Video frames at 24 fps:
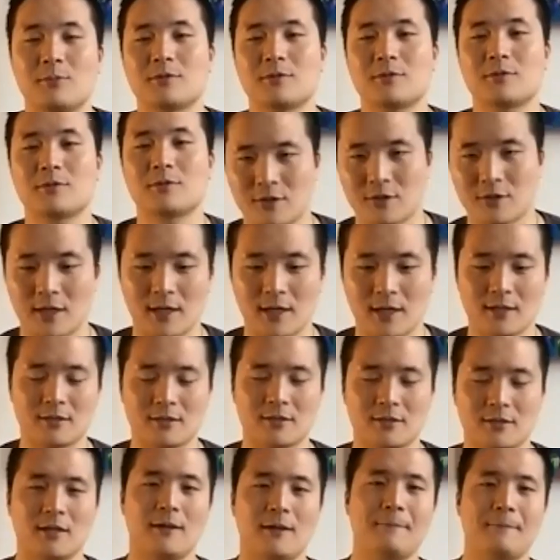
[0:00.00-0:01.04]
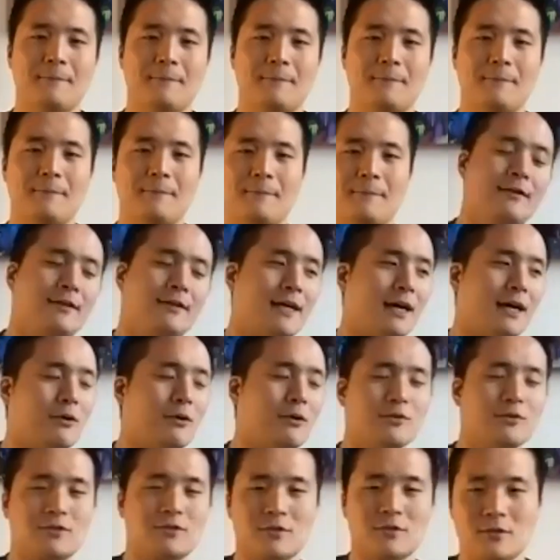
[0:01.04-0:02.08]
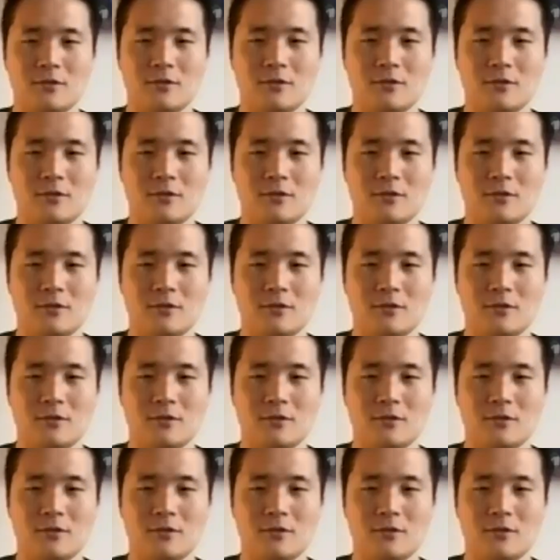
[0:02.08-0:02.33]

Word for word: almost like mural size. And that was